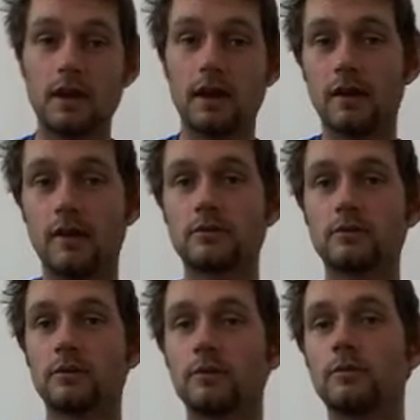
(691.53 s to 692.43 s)
And that's
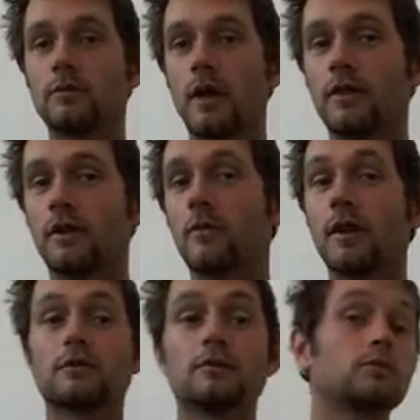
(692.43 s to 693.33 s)
what I think
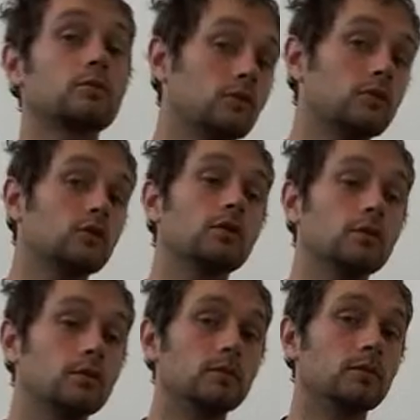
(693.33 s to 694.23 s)
makes good
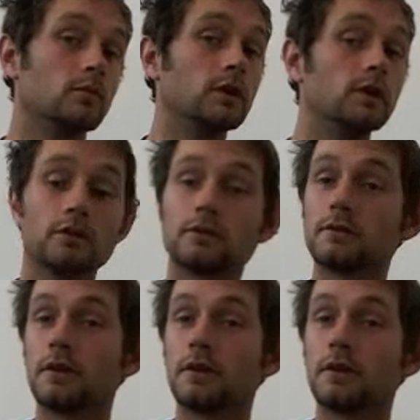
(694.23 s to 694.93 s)
readers.